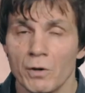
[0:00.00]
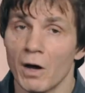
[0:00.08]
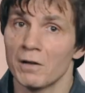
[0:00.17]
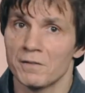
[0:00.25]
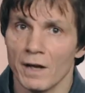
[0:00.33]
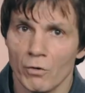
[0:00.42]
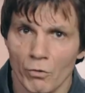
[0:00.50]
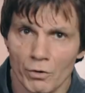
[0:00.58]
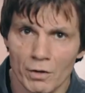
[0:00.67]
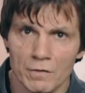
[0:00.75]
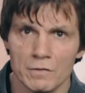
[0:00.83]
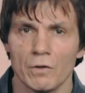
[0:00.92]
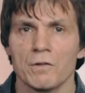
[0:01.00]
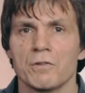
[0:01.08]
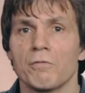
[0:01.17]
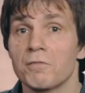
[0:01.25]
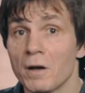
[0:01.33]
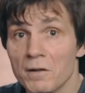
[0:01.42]
can't take orders, loss
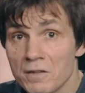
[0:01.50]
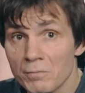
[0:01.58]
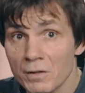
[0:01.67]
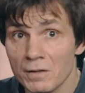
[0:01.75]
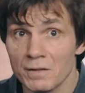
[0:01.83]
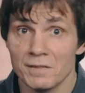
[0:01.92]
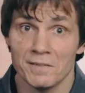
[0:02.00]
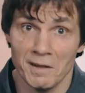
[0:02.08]
of customers,